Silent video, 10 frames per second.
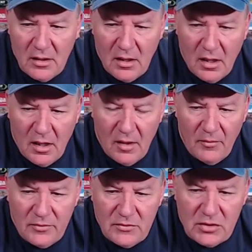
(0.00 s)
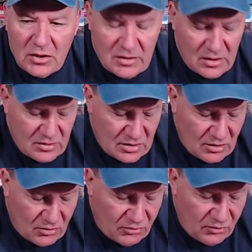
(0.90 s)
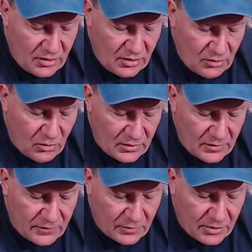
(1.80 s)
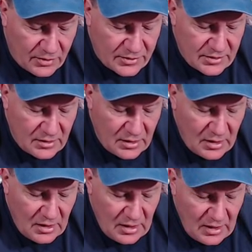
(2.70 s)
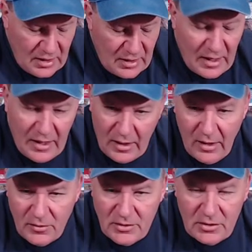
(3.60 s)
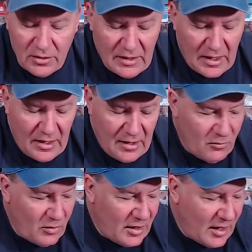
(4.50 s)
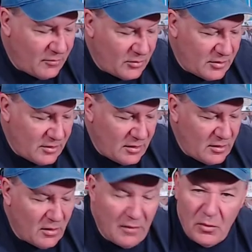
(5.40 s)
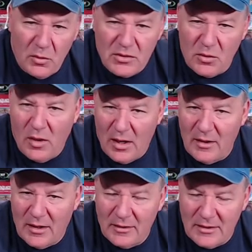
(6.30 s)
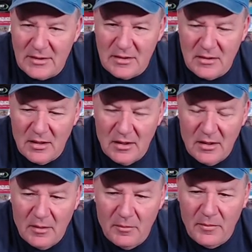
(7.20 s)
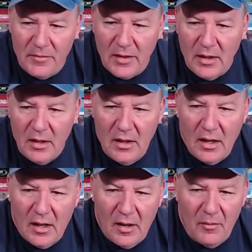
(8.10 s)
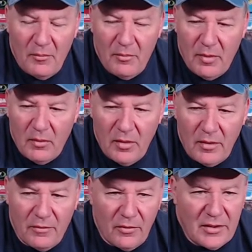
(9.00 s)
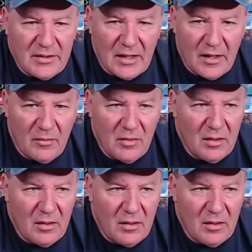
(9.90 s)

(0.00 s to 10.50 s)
Um, just, just a really wonderful person. And I, I always took that. And when I would, you know, every once in a while I'll listen to him. Um, but what a voice on him.